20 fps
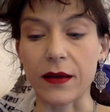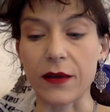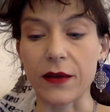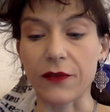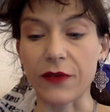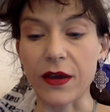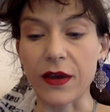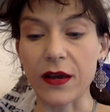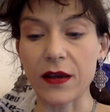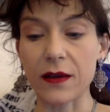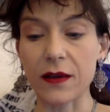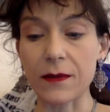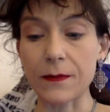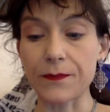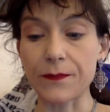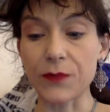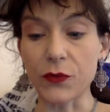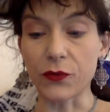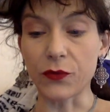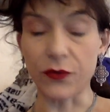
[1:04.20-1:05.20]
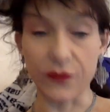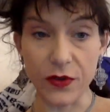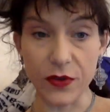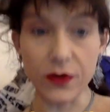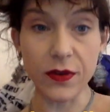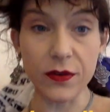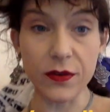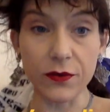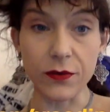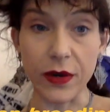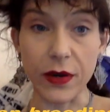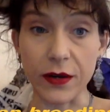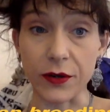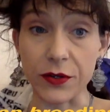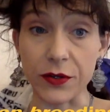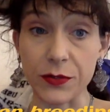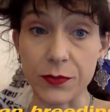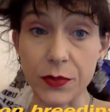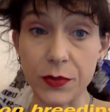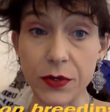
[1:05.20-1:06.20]
if I review other
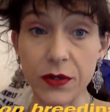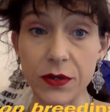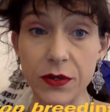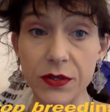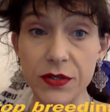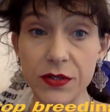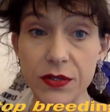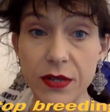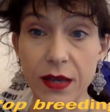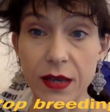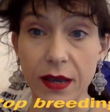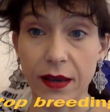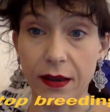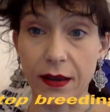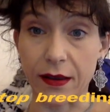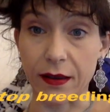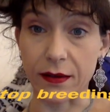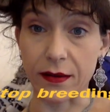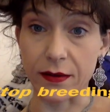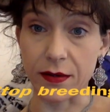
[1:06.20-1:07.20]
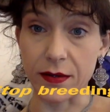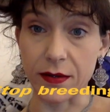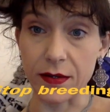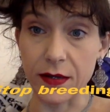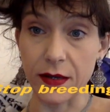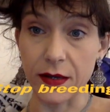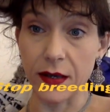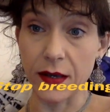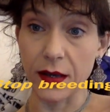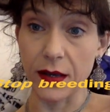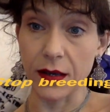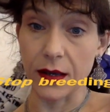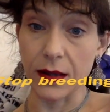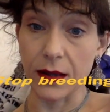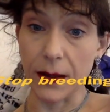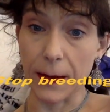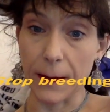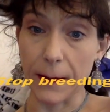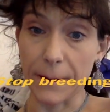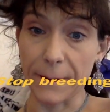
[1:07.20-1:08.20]
writers' books and
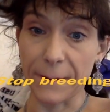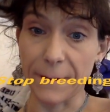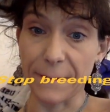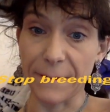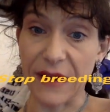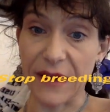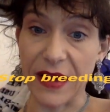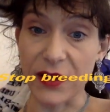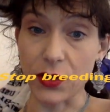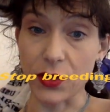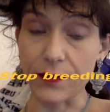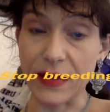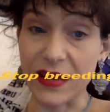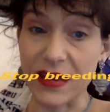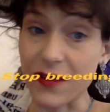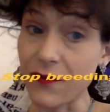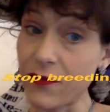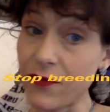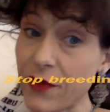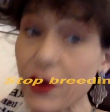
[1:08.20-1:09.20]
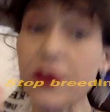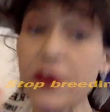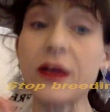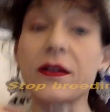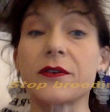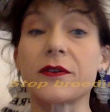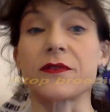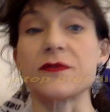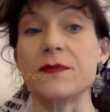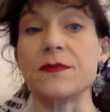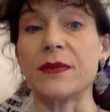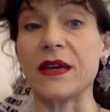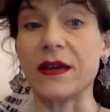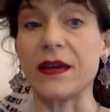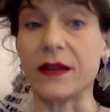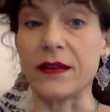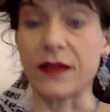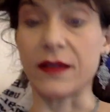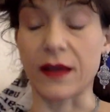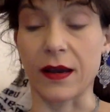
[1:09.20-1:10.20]
I don't make it very clear from the
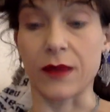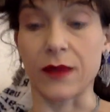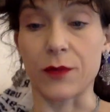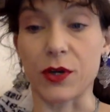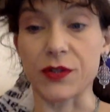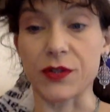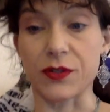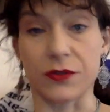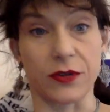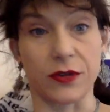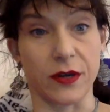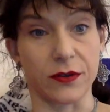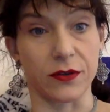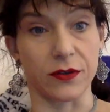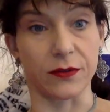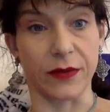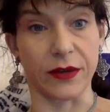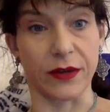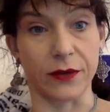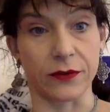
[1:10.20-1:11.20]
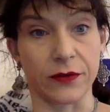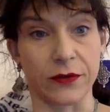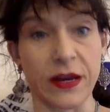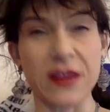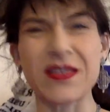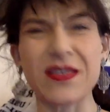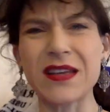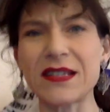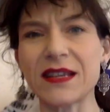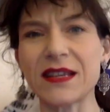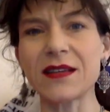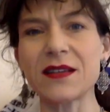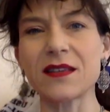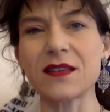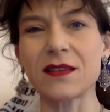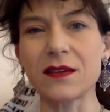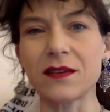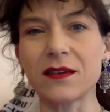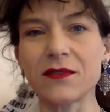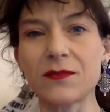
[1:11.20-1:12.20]
beginning that I am also an author in my own right, they tend to
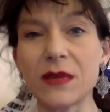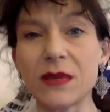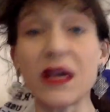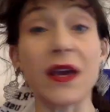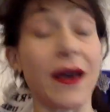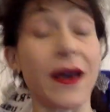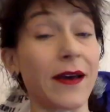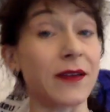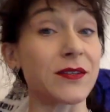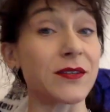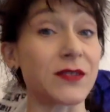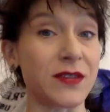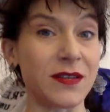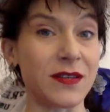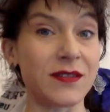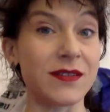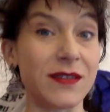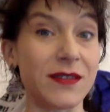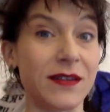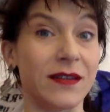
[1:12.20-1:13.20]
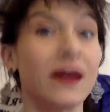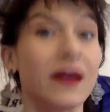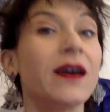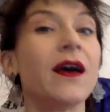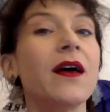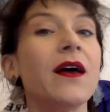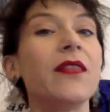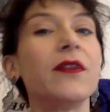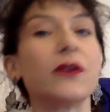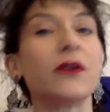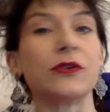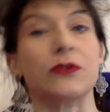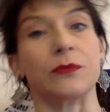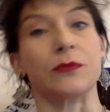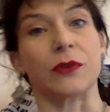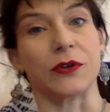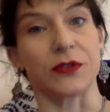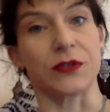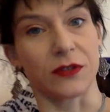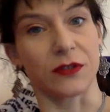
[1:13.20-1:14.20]
think of me as, indeed, their own
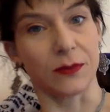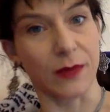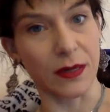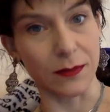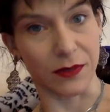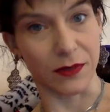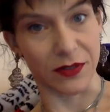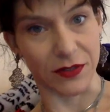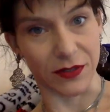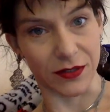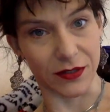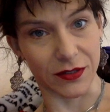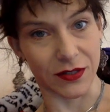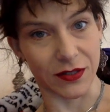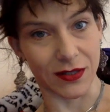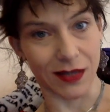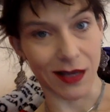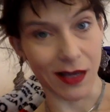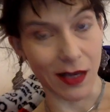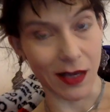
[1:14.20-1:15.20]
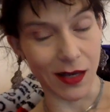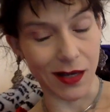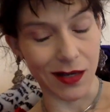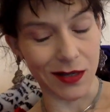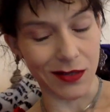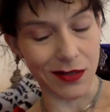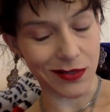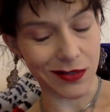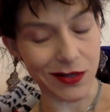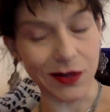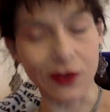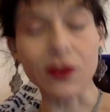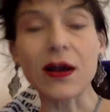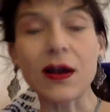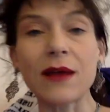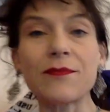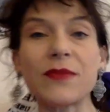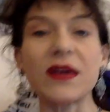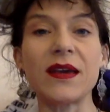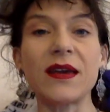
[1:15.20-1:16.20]
personal publicist. So
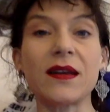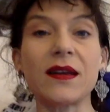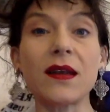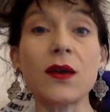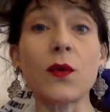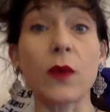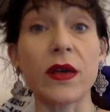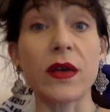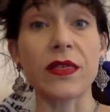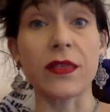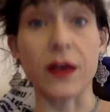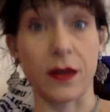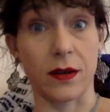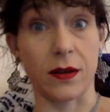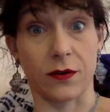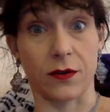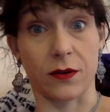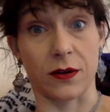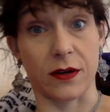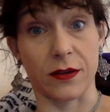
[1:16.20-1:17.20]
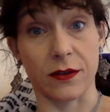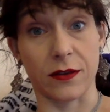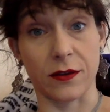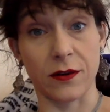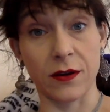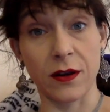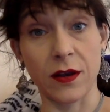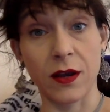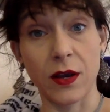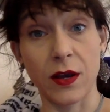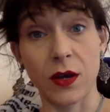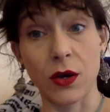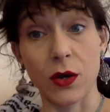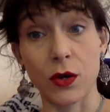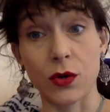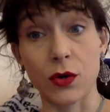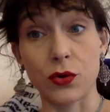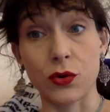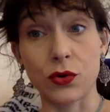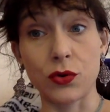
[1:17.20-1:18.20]
I'm beginning with another author
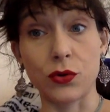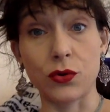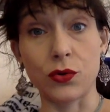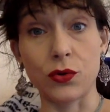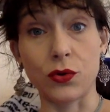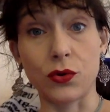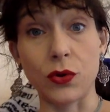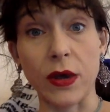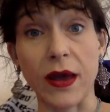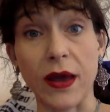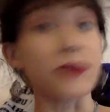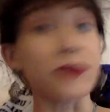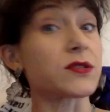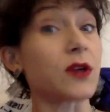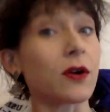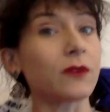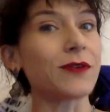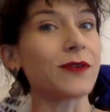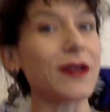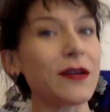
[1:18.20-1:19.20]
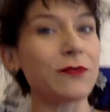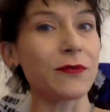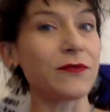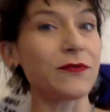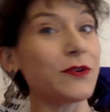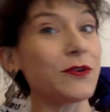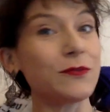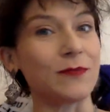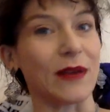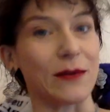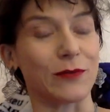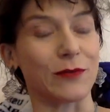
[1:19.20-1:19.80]
who has already reviewed my